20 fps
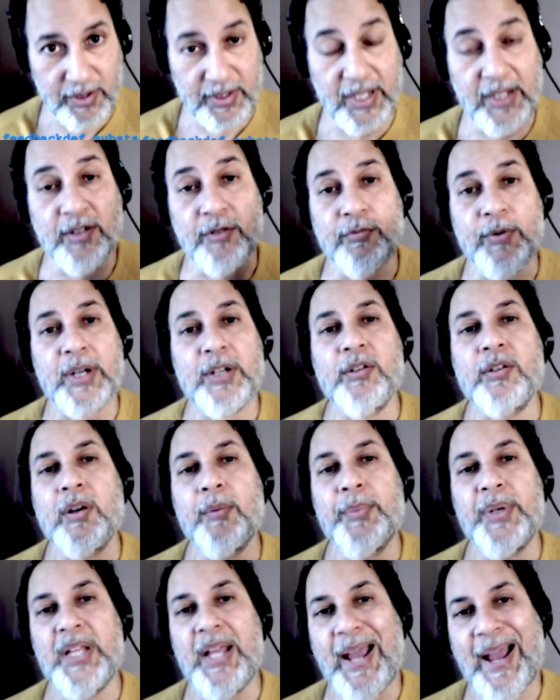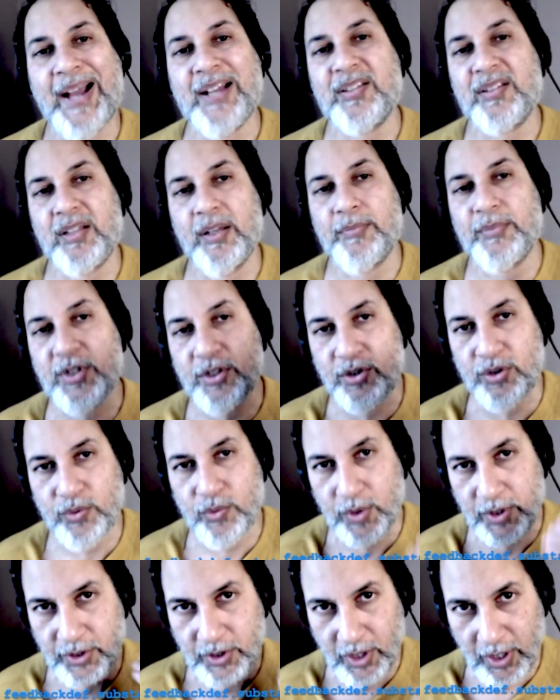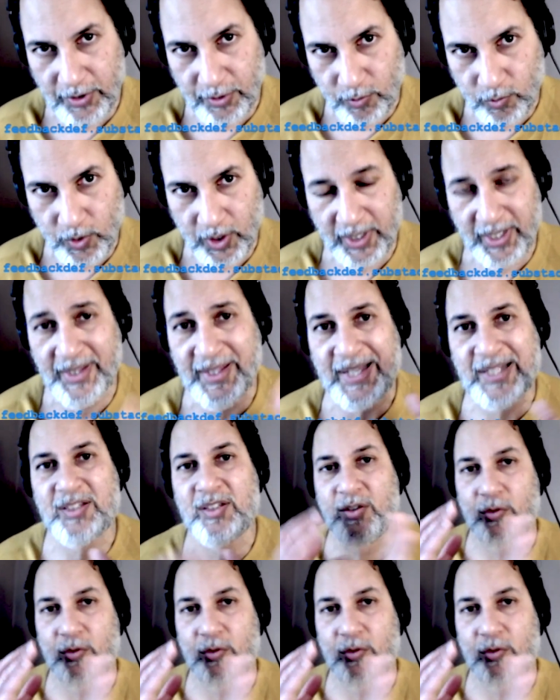then the record company asked them to do another one, and that's the